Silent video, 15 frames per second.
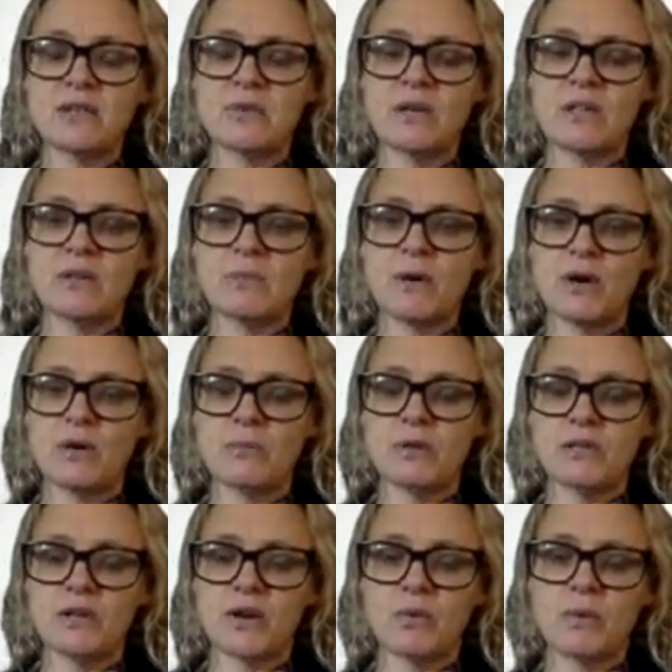do at the
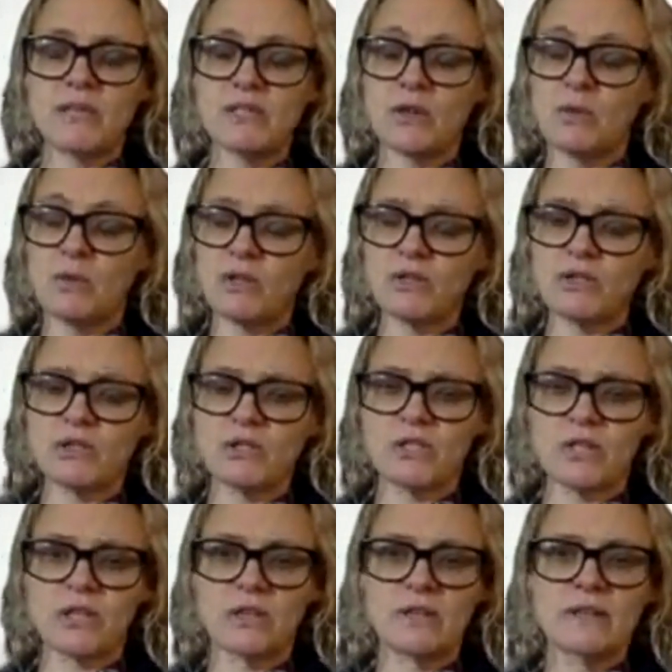moment, or we don't want to
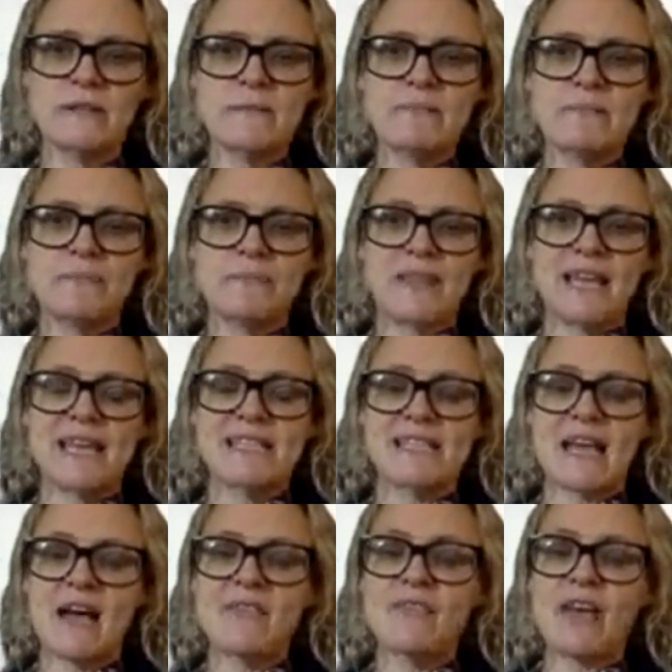do, is
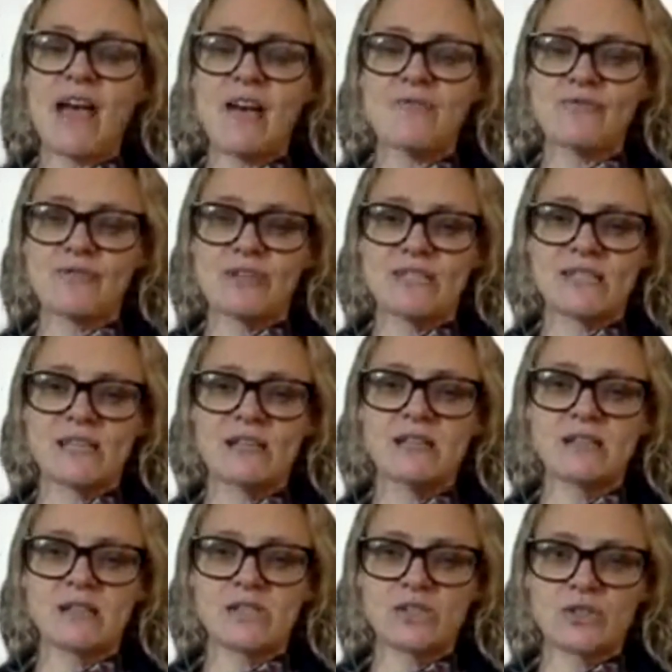have every single
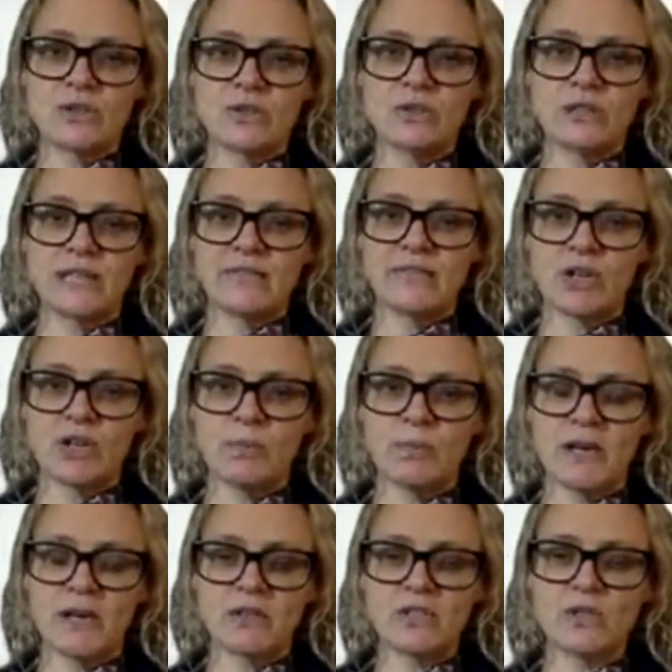school leaver coming
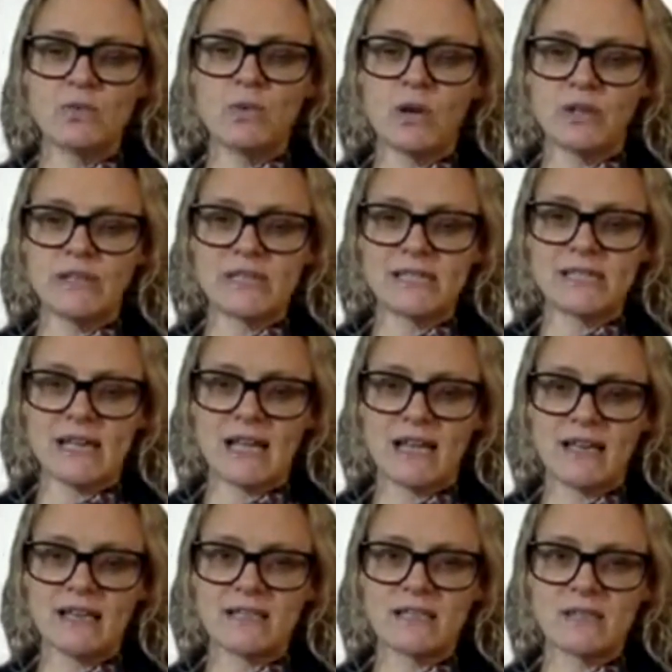onto one
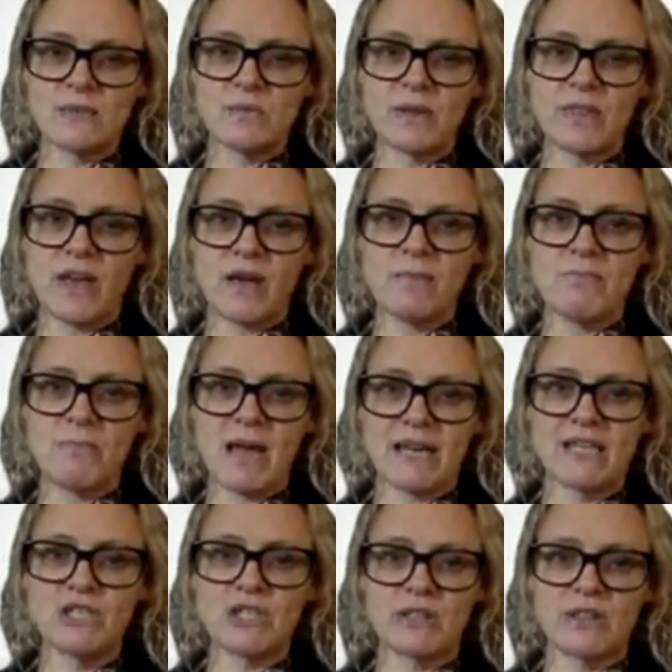site without
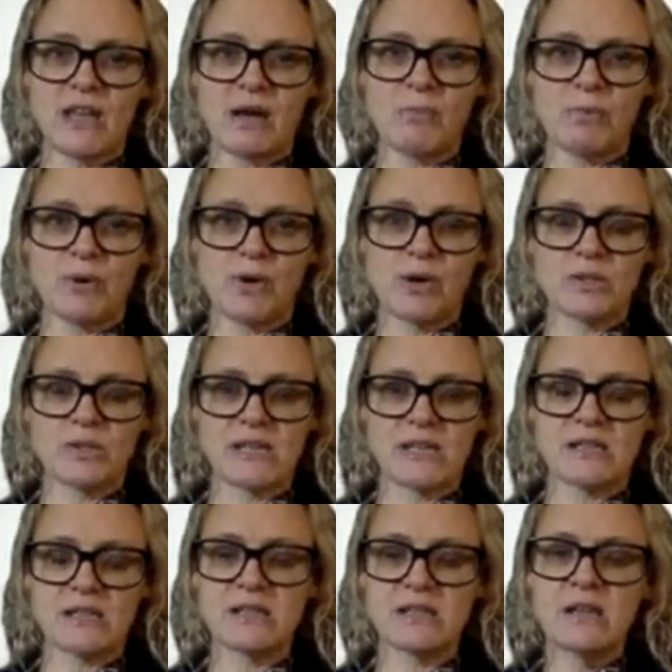managing that
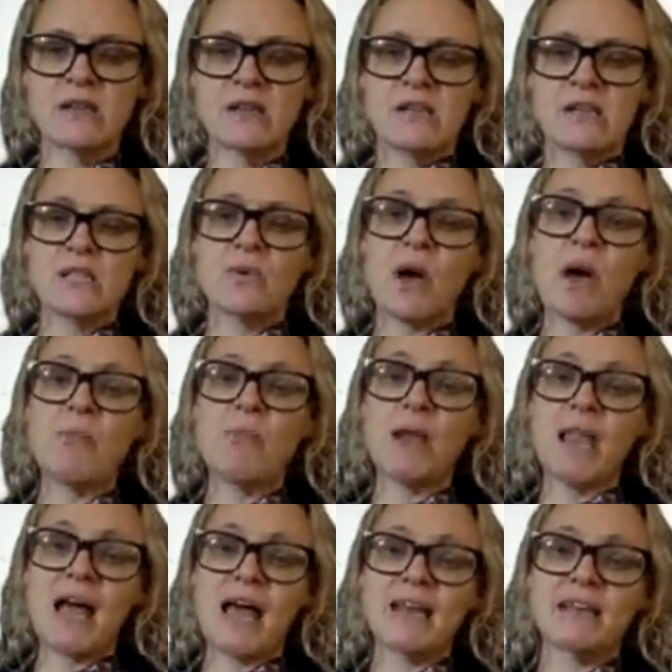process. So our
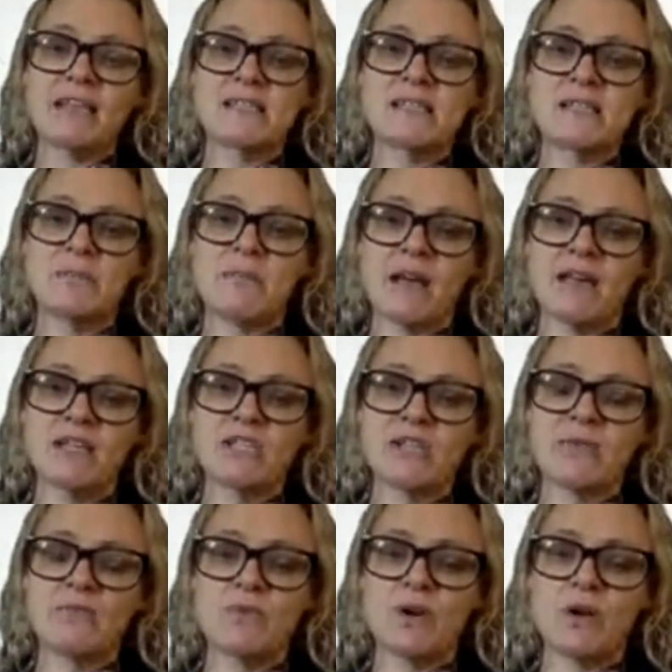plan is to manage
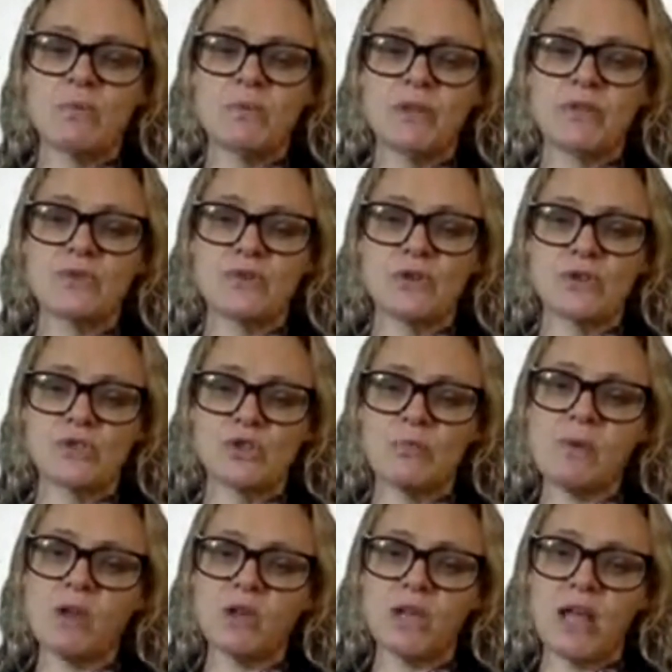enrolment through some
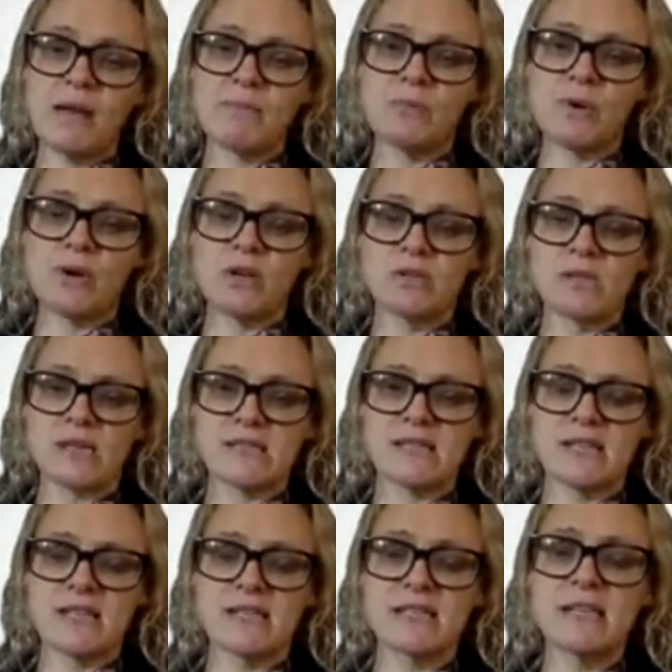online
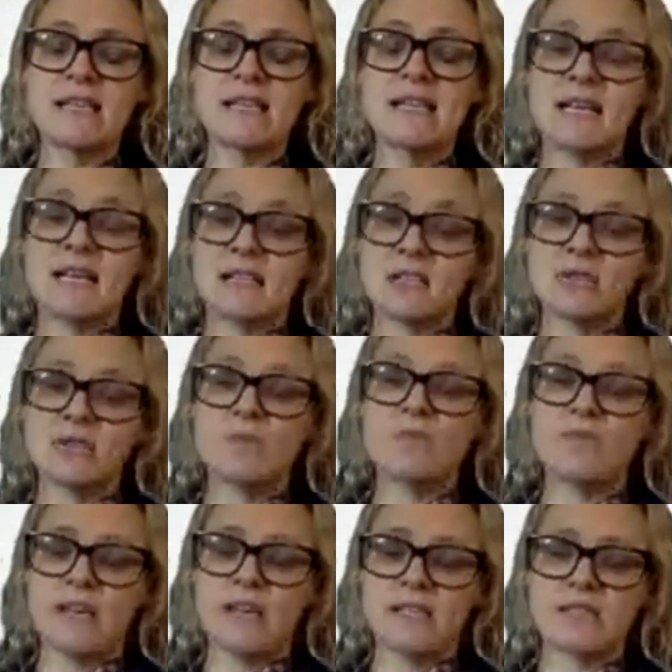processes and some
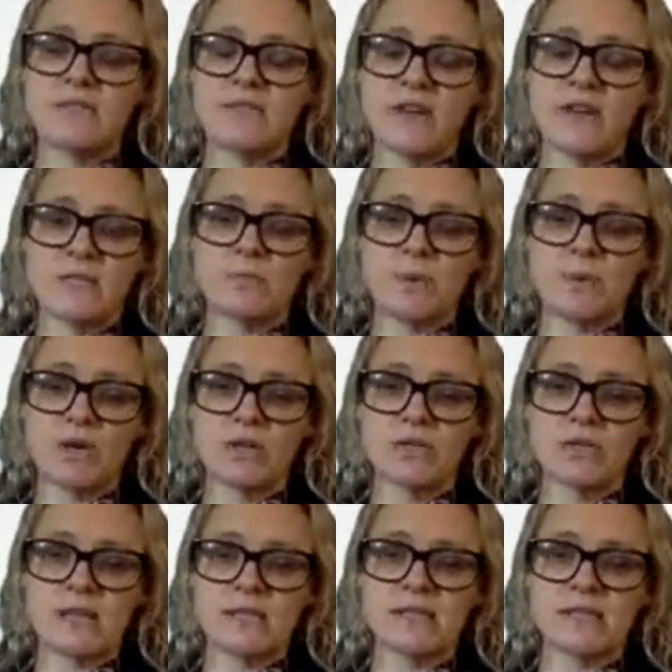face-to-face
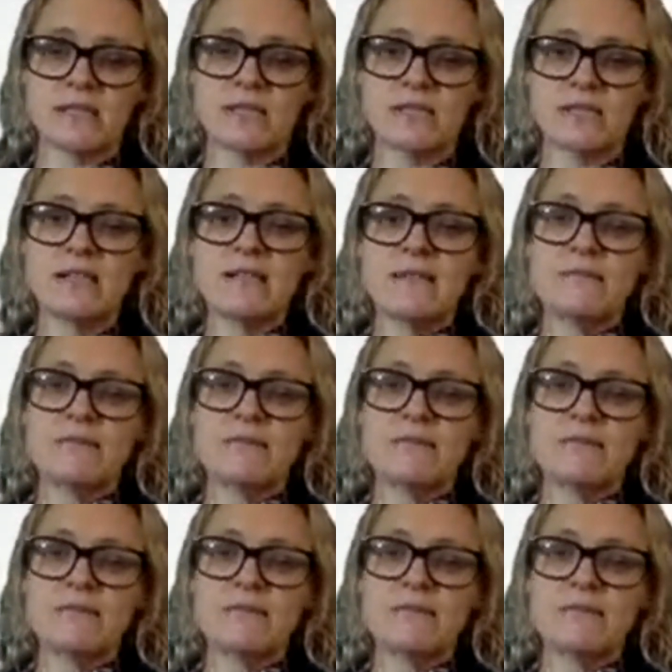processes.